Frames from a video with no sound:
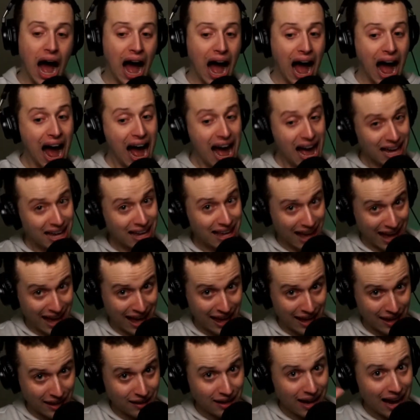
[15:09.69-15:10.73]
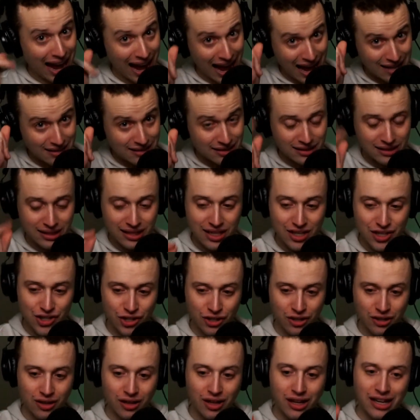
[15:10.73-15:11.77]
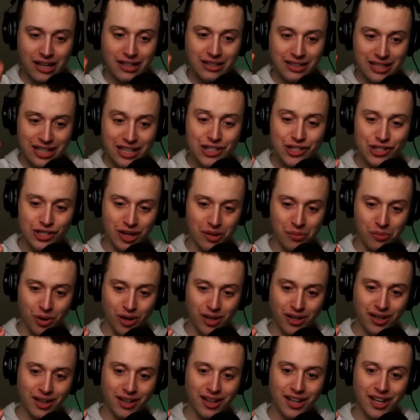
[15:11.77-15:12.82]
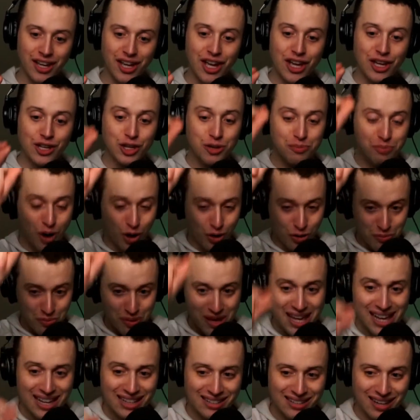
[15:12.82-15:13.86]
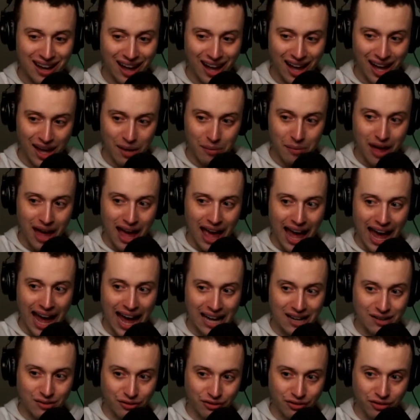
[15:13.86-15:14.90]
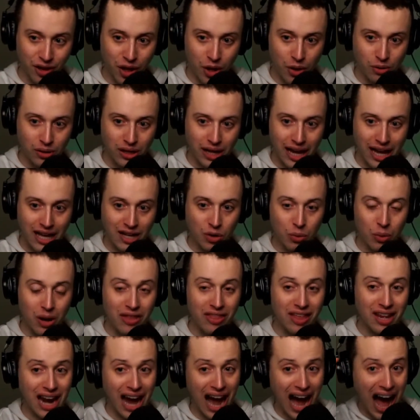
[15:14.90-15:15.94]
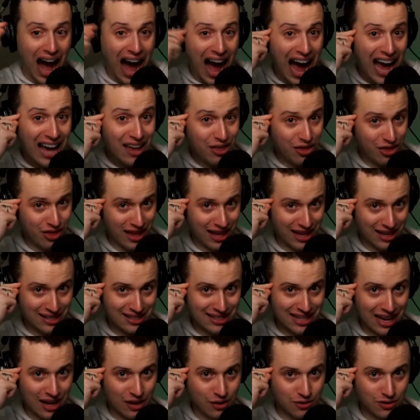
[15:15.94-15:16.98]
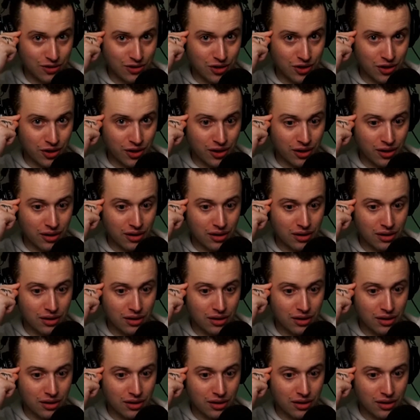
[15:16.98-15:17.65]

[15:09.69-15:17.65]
I can, as a teacher, teach someone to both be in time and float in a way that I think sounds good.